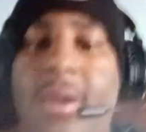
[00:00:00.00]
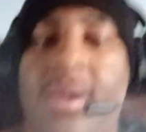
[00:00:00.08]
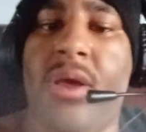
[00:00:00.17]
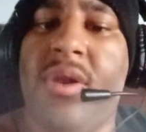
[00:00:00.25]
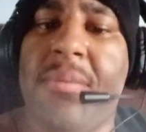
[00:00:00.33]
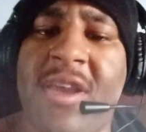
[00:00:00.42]

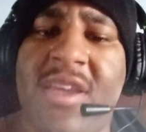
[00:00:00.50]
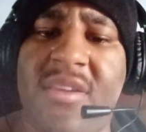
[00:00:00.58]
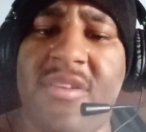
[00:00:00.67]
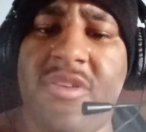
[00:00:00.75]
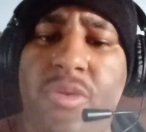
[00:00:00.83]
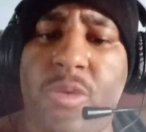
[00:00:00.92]
Now let me get
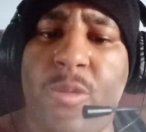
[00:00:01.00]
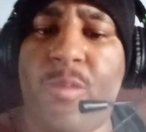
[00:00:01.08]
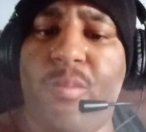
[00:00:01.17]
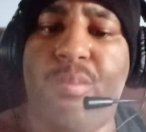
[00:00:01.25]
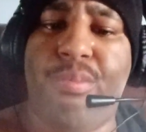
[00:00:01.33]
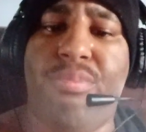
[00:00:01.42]
to
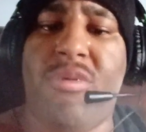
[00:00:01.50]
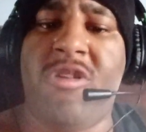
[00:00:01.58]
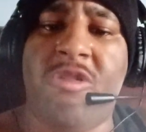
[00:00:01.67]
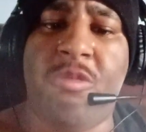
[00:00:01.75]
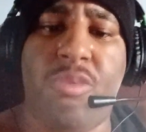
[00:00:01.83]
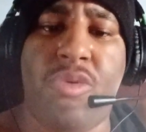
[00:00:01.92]

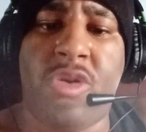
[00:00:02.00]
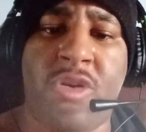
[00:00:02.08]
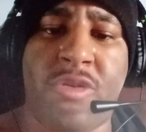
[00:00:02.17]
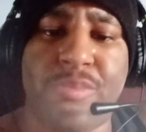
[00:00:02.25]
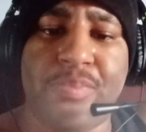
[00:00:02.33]
British Bulldog